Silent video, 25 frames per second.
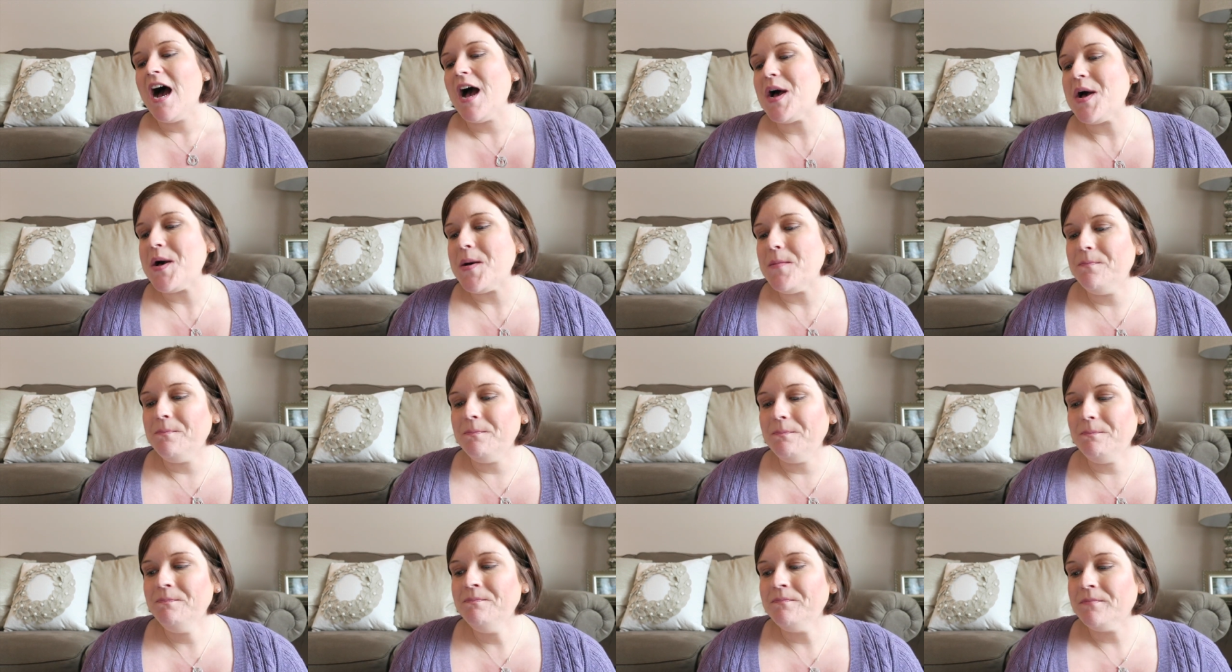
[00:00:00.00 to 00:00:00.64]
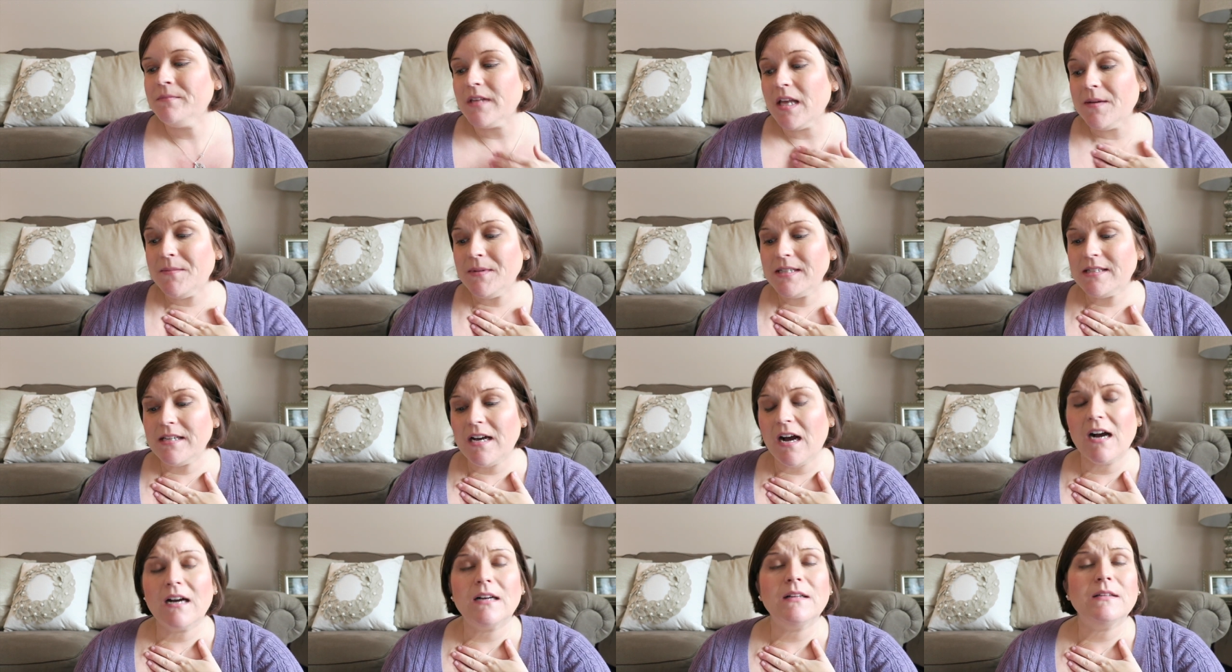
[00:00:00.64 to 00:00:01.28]
let me
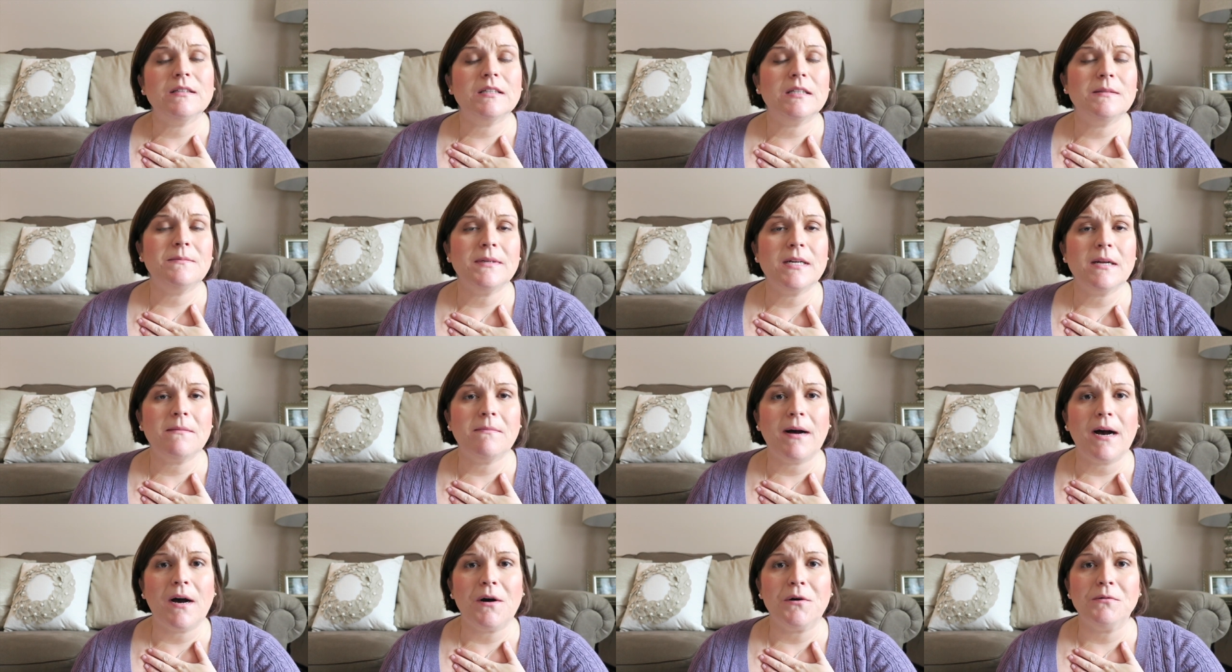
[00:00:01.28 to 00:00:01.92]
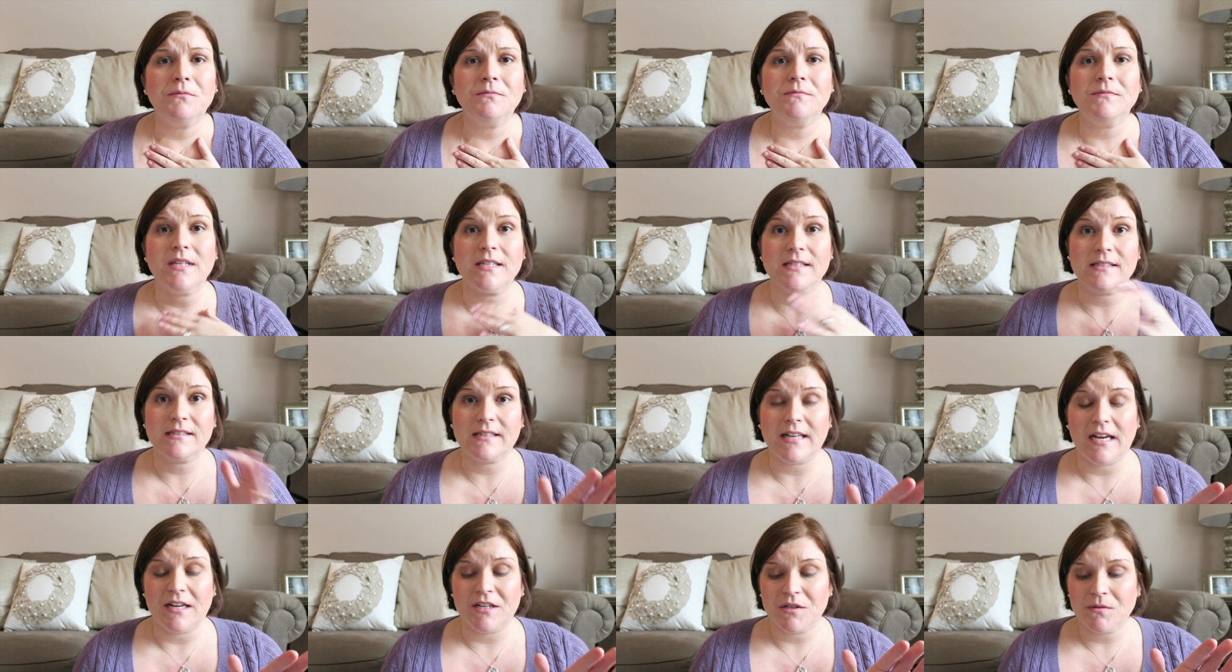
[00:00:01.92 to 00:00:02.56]
talk a little bit about the
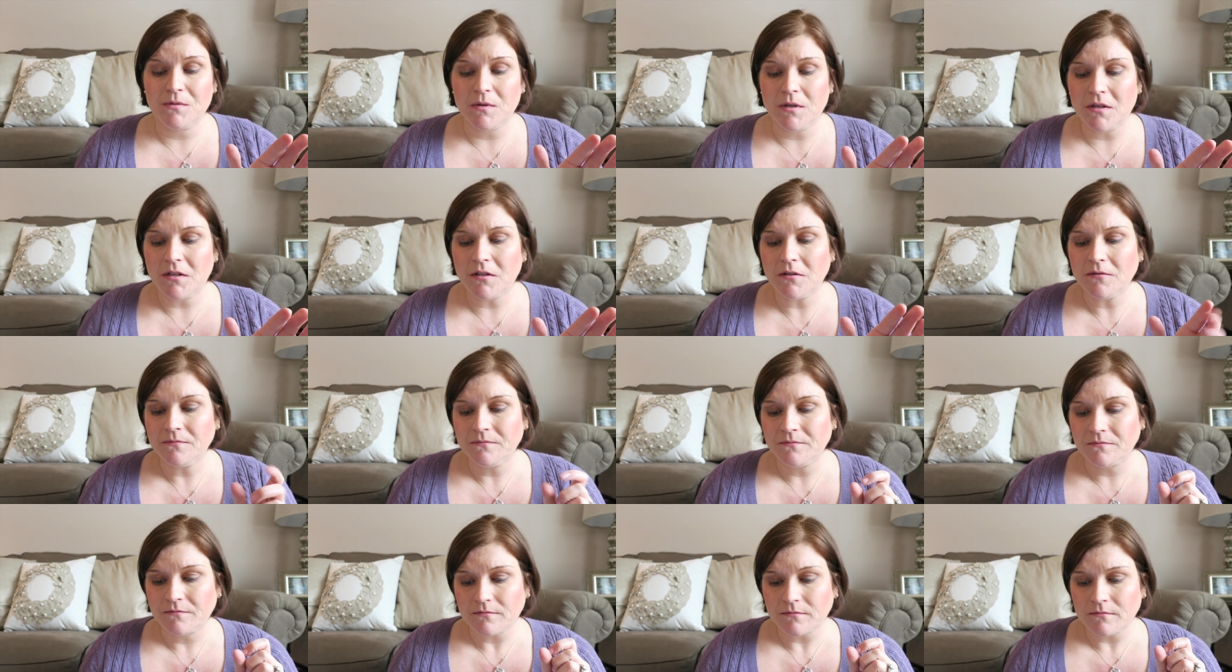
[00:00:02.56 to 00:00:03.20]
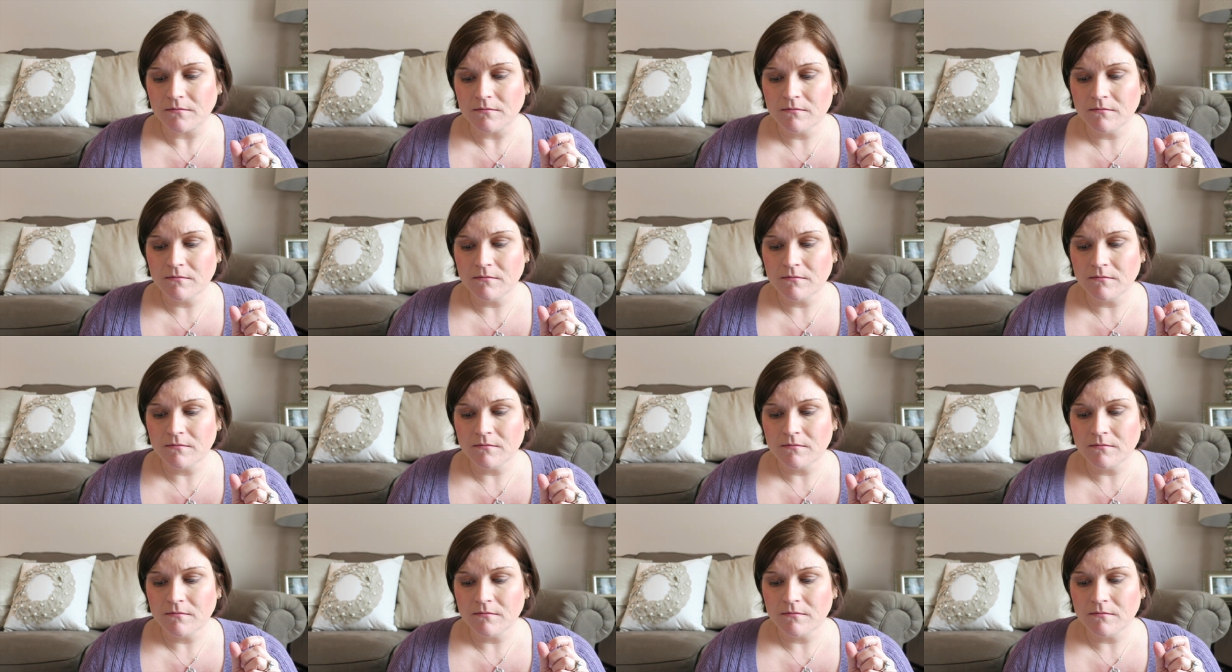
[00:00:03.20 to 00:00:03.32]
schedule.